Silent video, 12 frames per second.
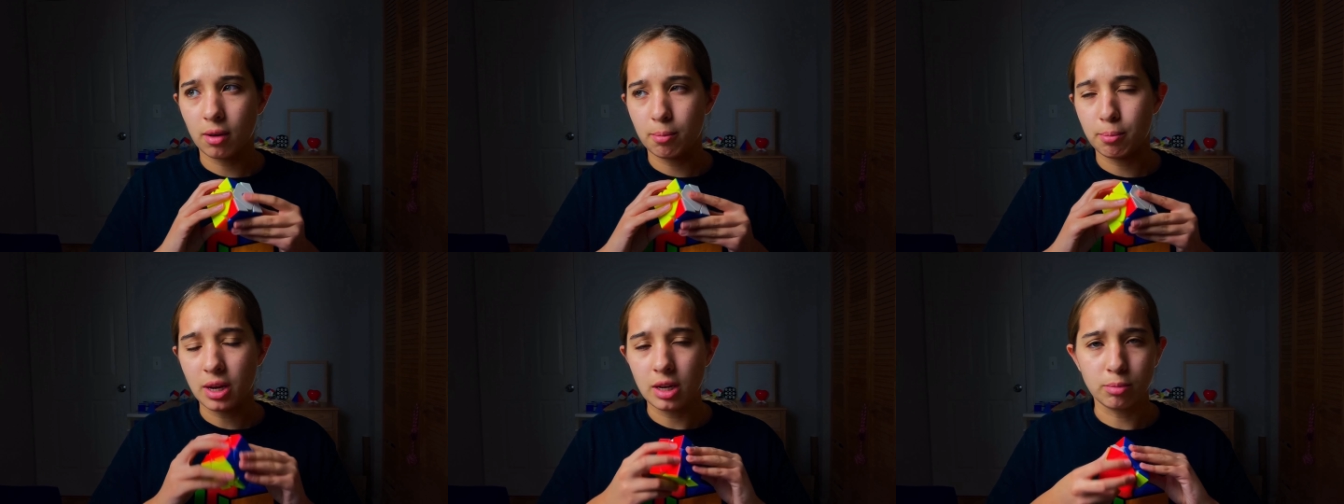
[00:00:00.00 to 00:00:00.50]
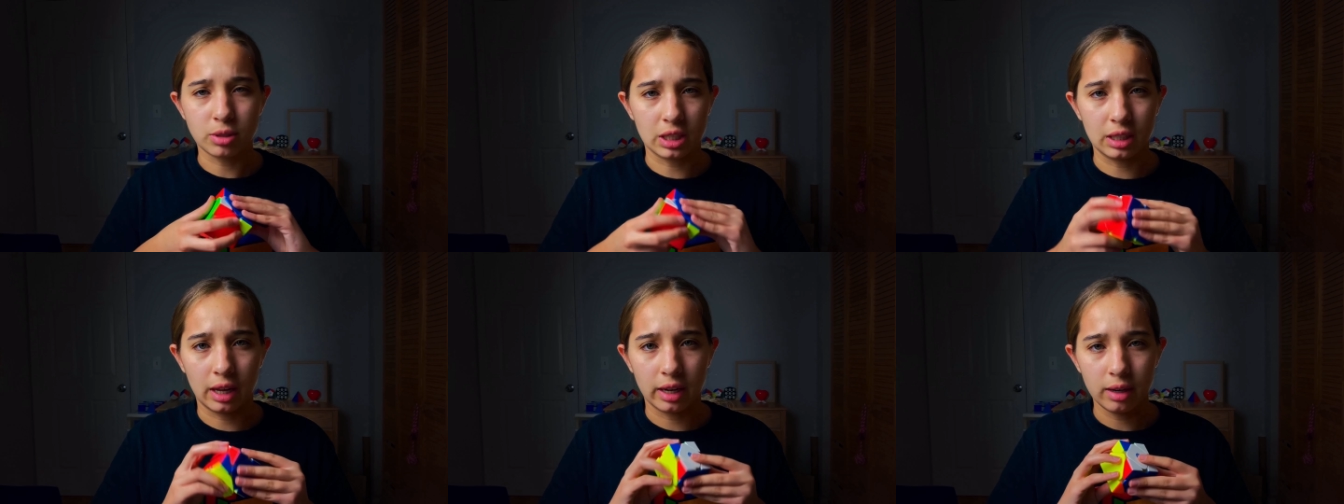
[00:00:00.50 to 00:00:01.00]
medium to
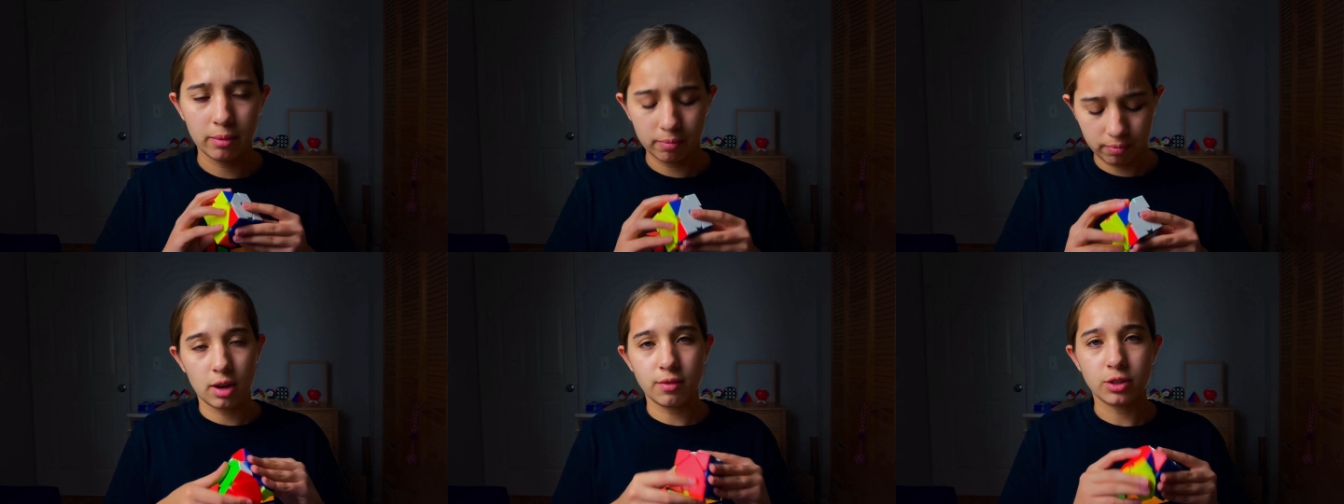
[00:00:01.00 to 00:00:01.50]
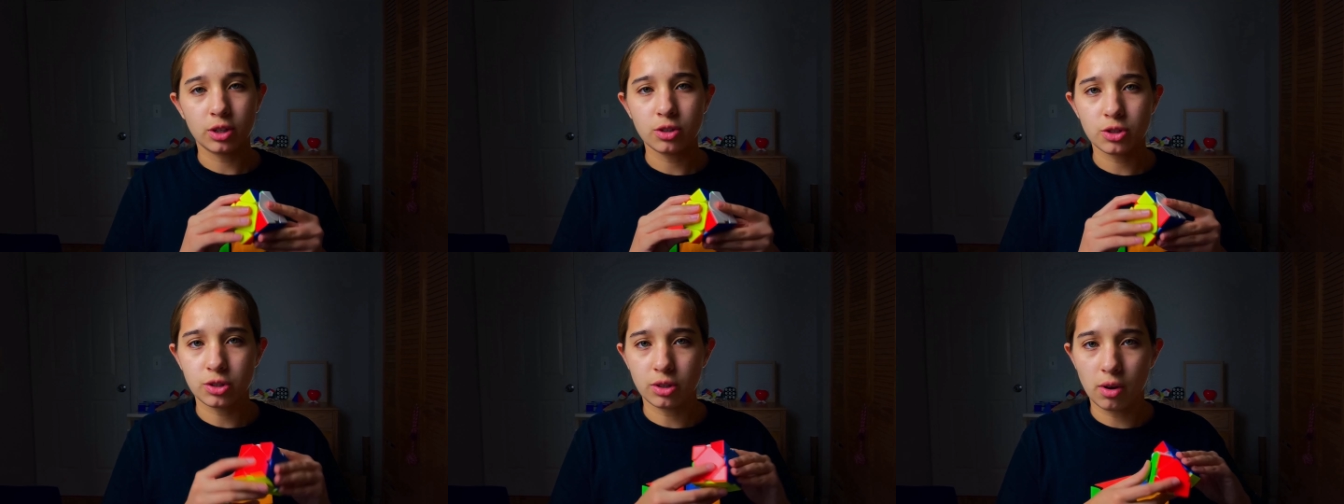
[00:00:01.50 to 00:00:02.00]
light. If you turn
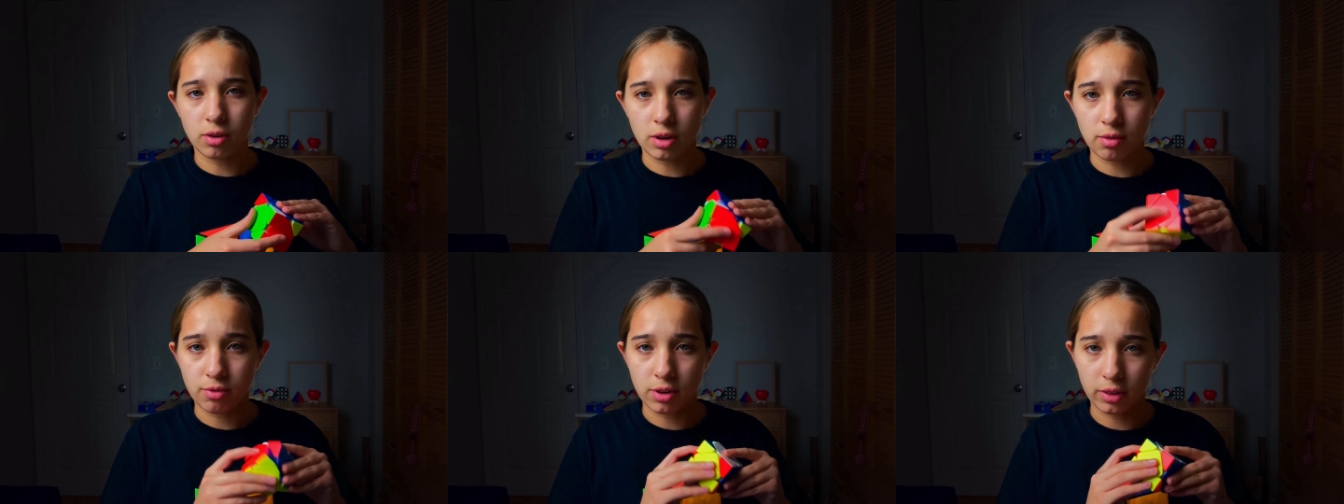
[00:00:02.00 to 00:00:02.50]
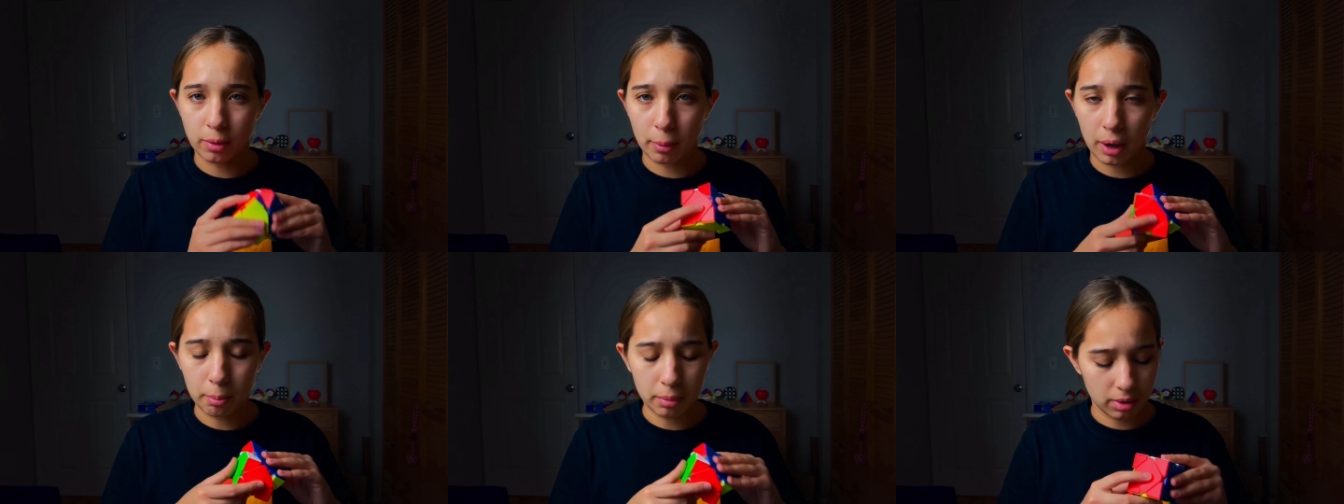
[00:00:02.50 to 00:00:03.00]
slow, you can feel the
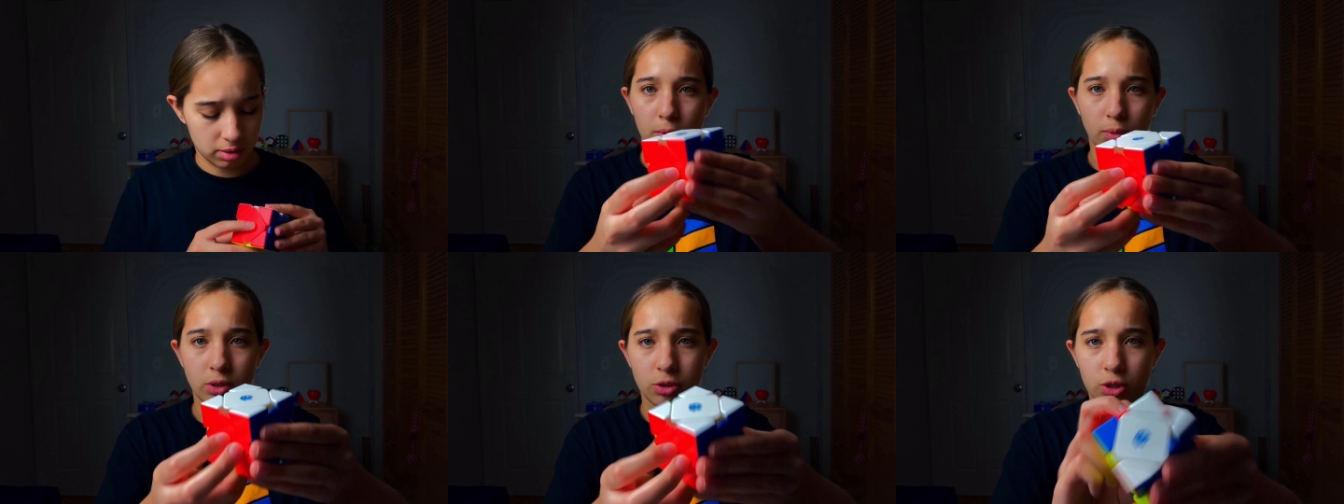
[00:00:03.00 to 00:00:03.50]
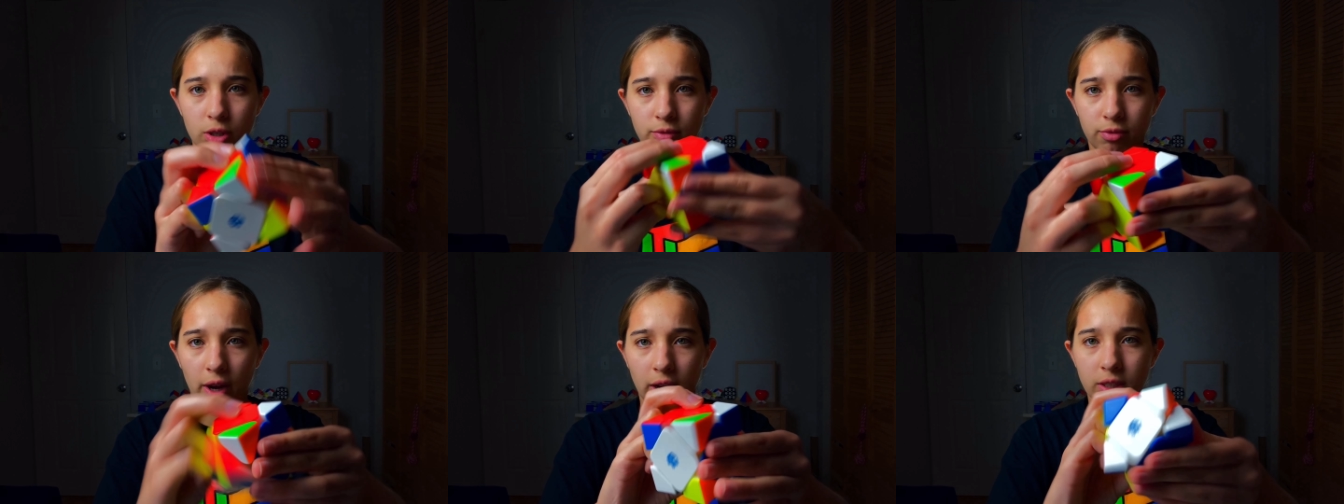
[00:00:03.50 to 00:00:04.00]
bump, but when you turn
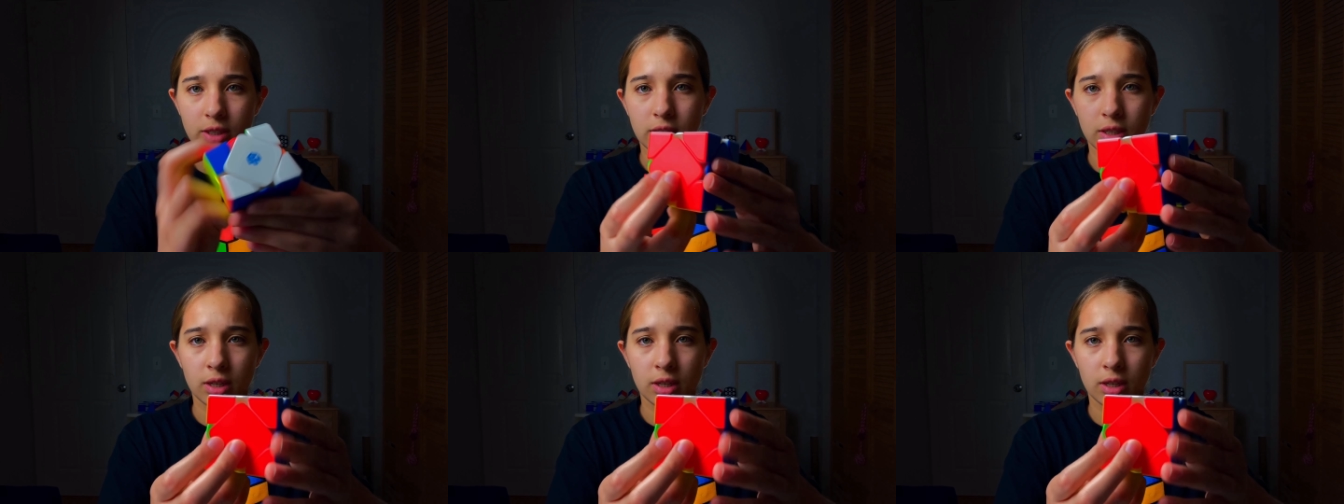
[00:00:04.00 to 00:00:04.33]
fast,